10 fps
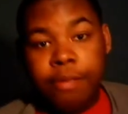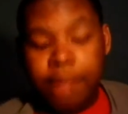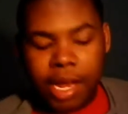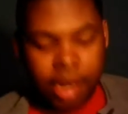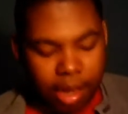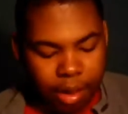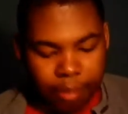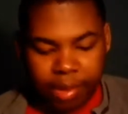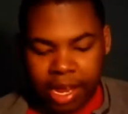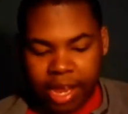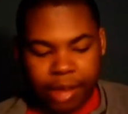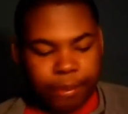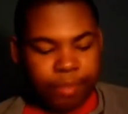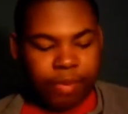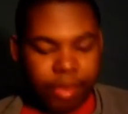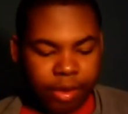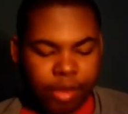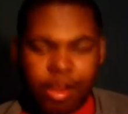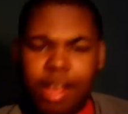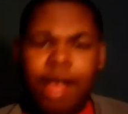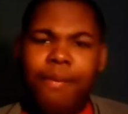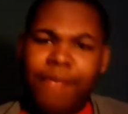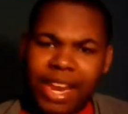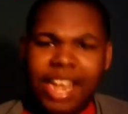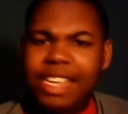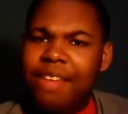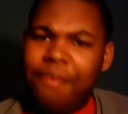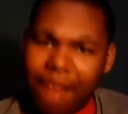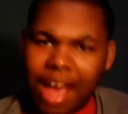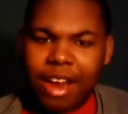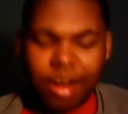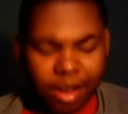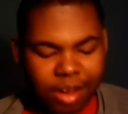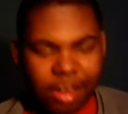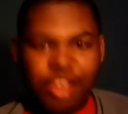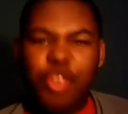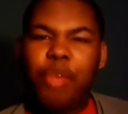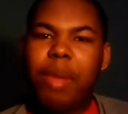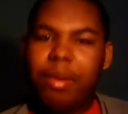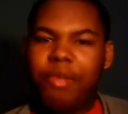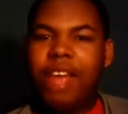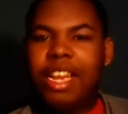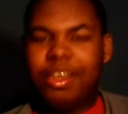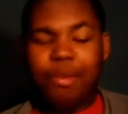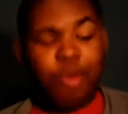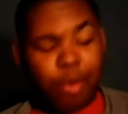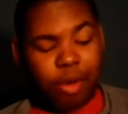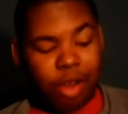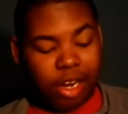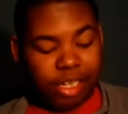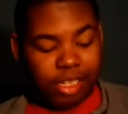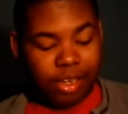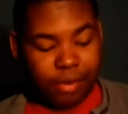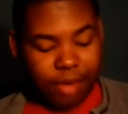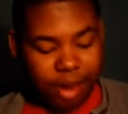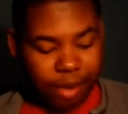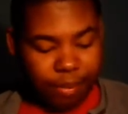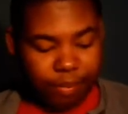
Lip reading: man. But like you look up Phoenix and Fire, you could probably find some cool art stuff there.